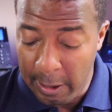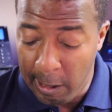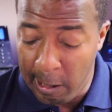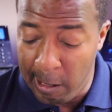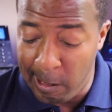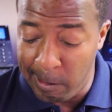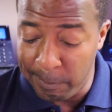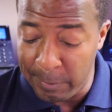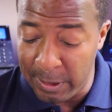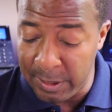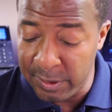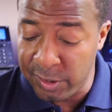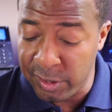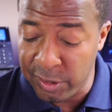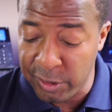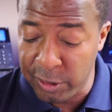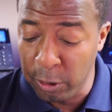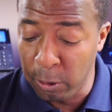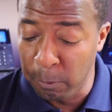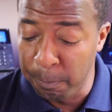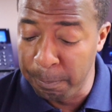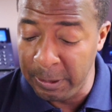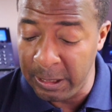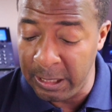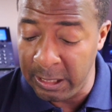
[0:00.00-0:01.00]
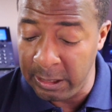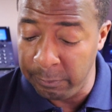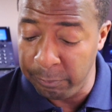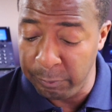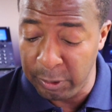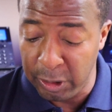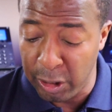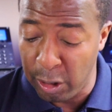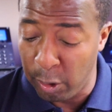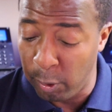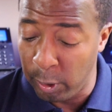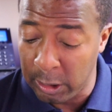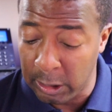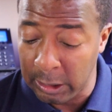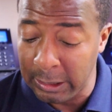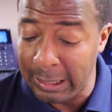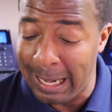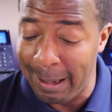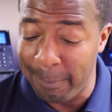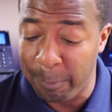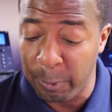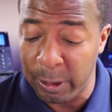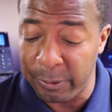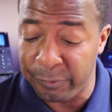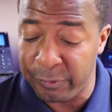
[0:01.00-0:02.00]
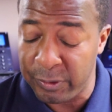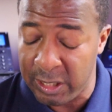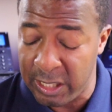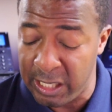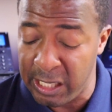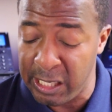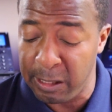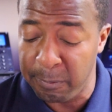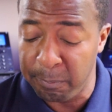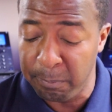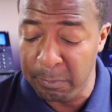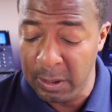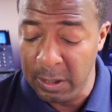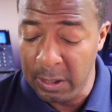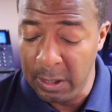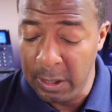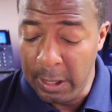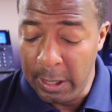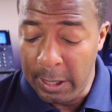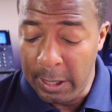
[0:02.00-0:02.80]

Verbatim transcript: um, and still be, you know, a collaborative team.